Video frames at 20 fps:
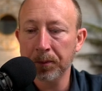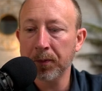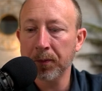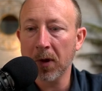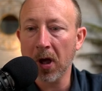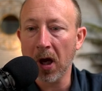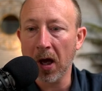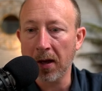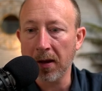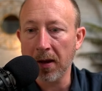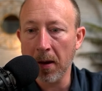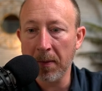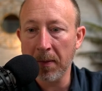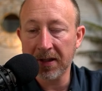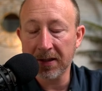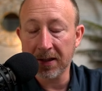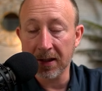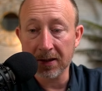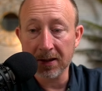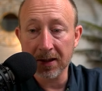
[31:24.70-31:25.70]
Got it. That
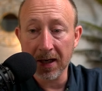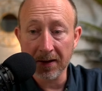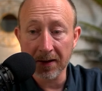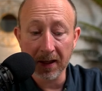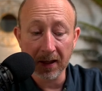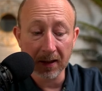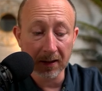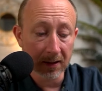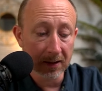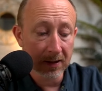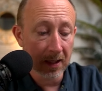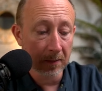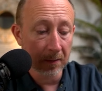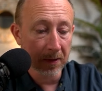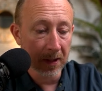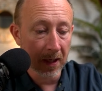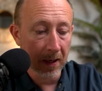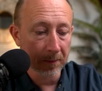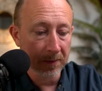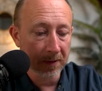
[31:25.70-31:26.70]
makes sense. And I think at the same
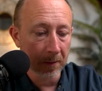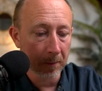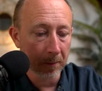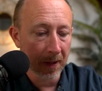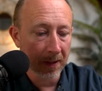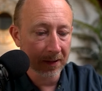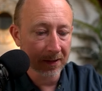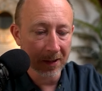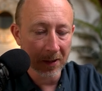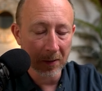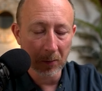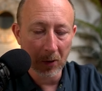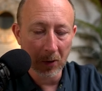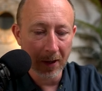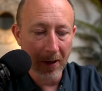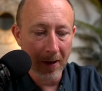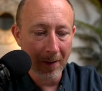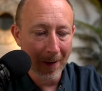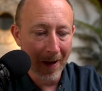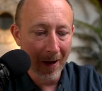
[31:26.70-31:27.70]
time, something else that you
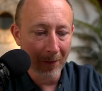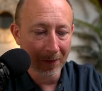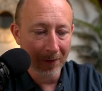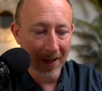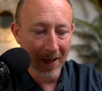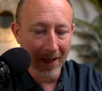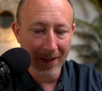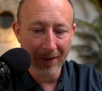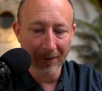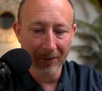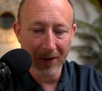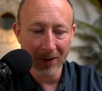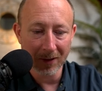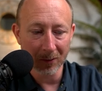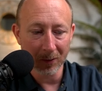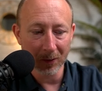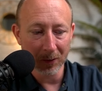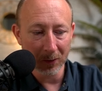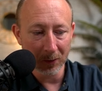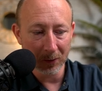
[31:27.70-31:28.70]
pointed out with that
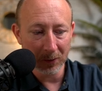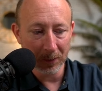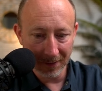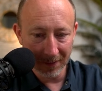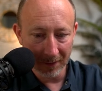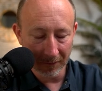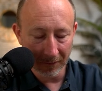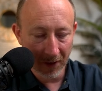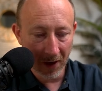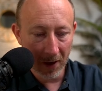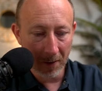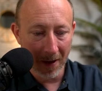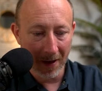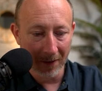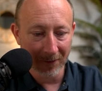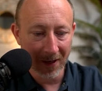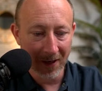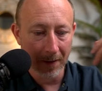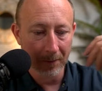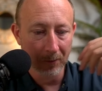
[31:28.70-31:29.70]
individual who spent a fair
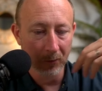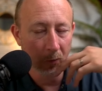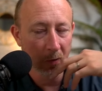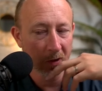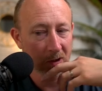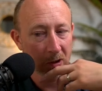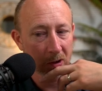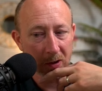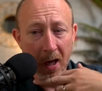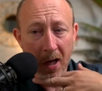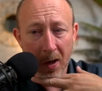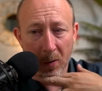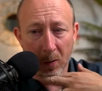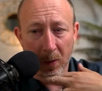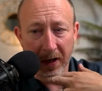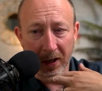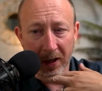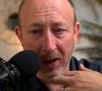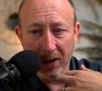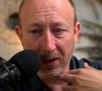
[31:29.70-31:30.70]
amount of time researching,
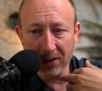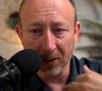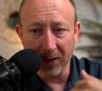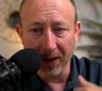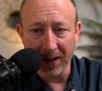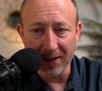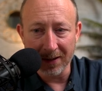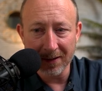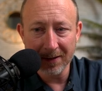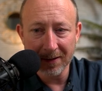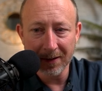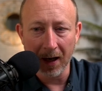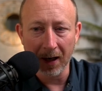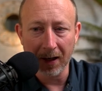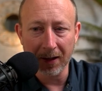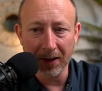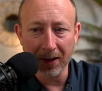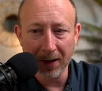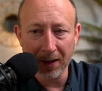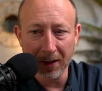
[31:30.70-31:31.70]
we can also get
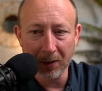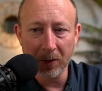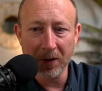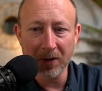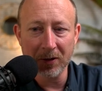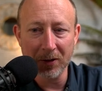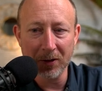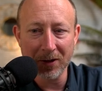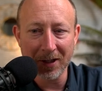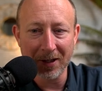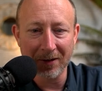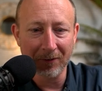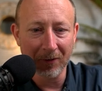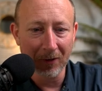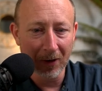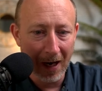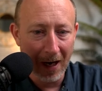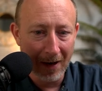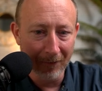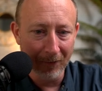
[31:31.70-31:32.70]
stuck in researching
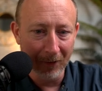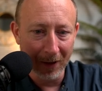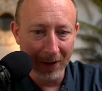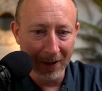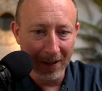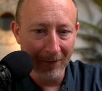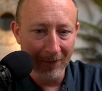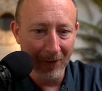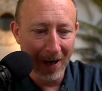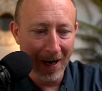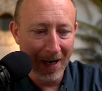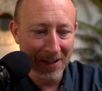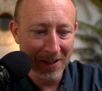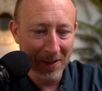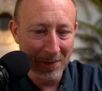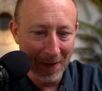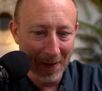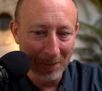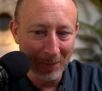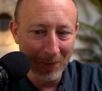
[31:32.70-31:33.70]
forever and never
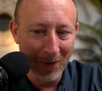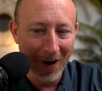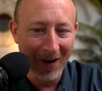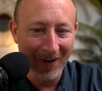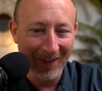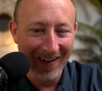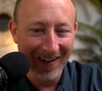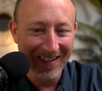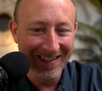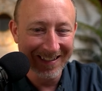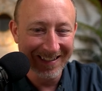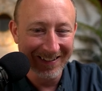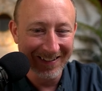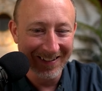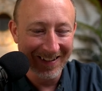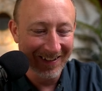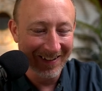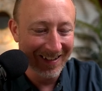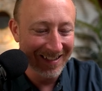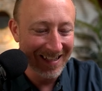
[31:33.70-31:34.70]
actually make progress. So
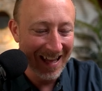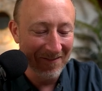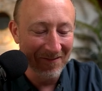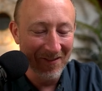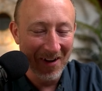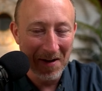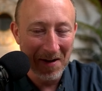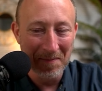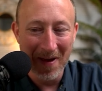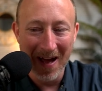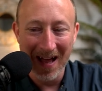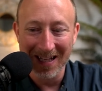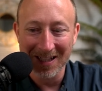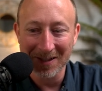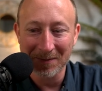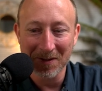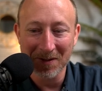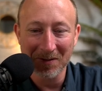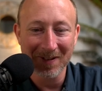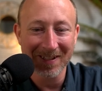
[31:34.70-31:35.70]
there is that fine
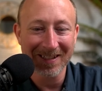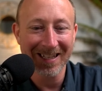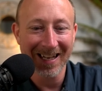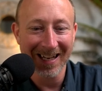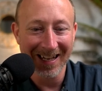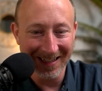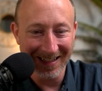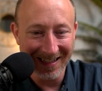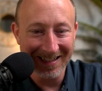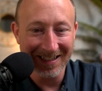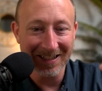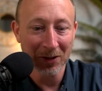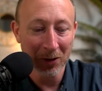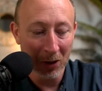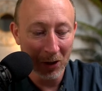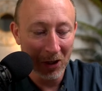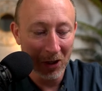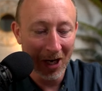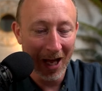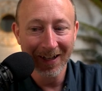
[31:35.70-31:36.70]
balance between saying this is
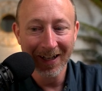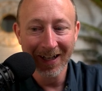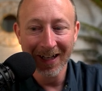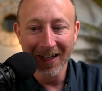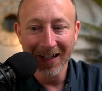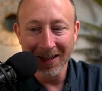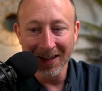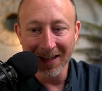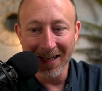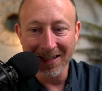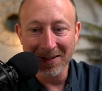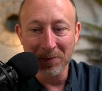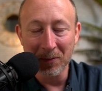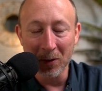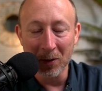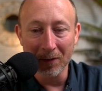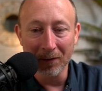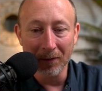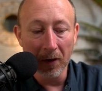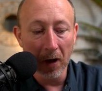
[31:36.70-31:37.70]
good enough, let's
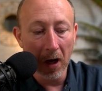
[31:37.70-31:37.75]
move